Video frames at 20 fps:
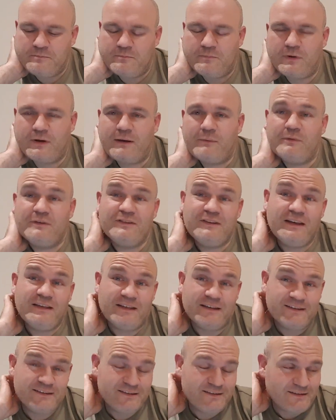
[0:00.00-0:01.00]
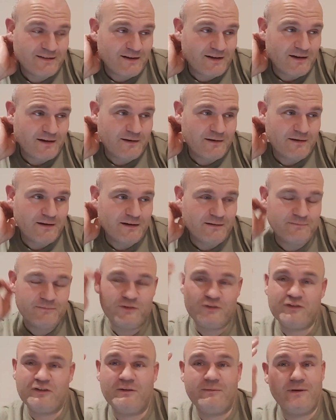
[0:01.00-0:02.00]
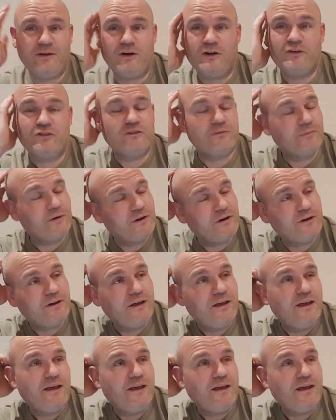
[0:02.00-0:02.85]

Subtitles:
But I would say this, I'm just going to be honest about it.